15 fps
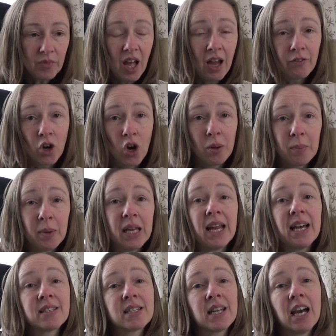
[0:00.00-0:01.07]
I've got a bit
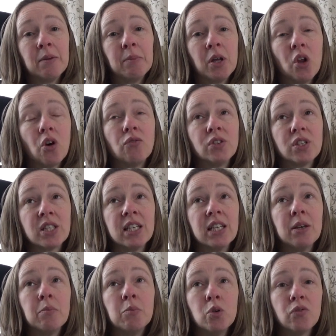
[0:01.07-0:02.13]
less time, and
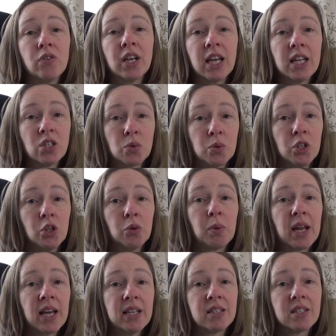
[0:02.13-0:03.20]
obviously moving into a new
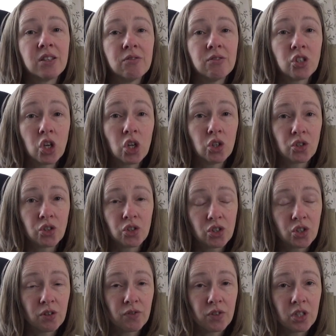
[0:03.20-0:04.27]
place, there's lots of
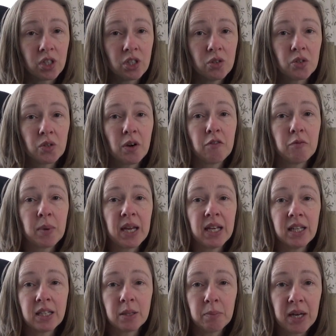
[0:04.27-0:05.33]
stuff to do. So I've
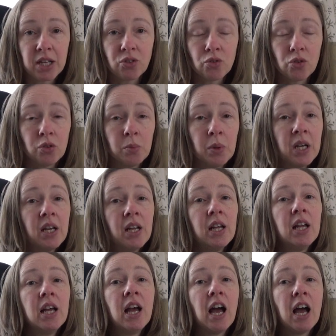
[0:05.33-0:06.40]
painted the bedroom.
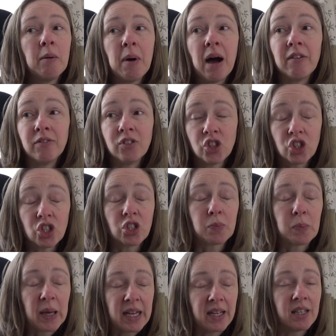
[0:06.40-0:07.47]
I've
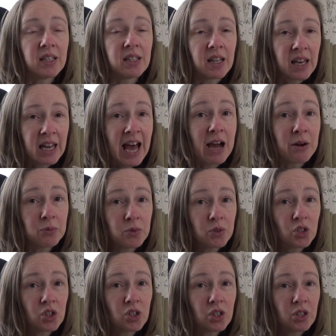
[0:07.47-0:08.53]
just painted the
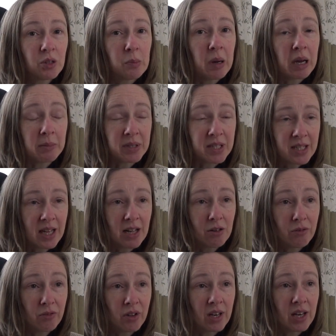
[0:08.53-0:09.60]
lounge by
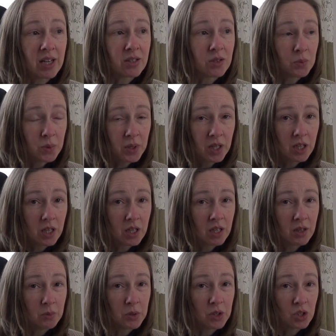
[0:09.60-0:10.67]
myself last
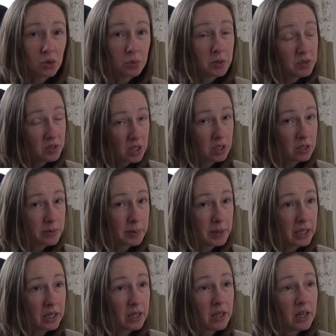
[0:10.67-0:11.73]
week, which almost killed
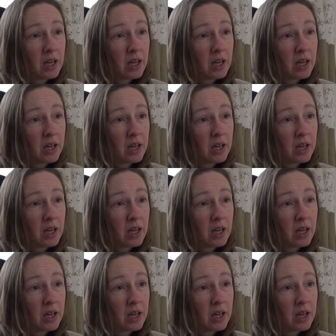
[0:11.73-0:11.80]
me,